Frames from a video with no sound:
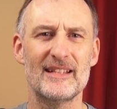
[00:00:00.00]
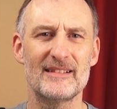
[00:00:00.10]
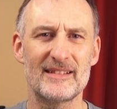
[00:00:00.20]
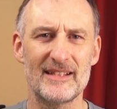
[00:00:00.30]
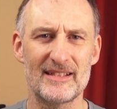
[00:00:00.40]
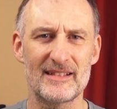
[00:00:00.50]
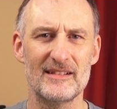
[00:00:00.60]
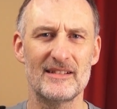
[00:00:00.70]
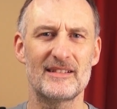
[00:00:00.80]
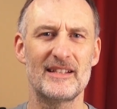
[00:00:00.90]
assist
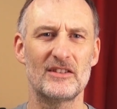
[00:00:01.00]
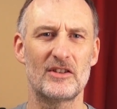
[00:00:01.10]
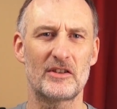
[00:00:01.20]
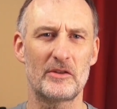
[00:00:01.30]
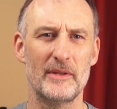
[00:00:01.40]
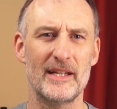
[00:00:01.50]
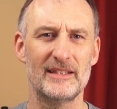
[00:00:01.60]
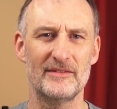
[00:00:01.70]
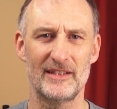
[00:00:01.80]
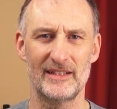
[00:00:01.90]
us in our
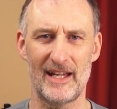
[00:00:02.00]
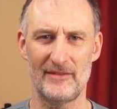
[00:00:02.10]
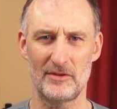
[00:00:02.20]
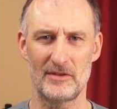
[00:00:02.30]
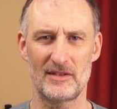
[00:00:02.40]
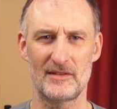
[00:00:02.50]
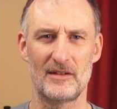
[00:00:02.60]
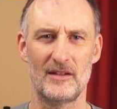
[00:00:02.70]
creative endeavors.